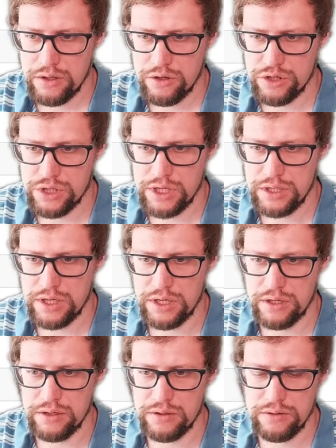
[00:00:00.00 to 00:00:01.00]
Because
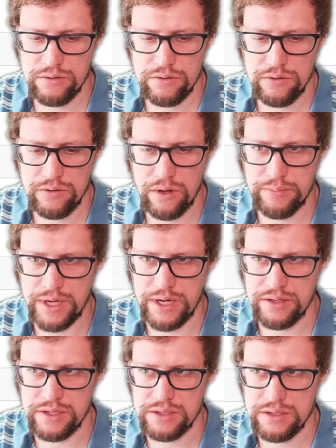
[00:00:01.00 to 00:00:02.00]
they
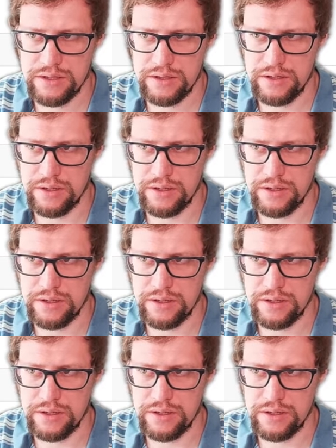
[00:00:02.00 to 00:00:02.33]
updated this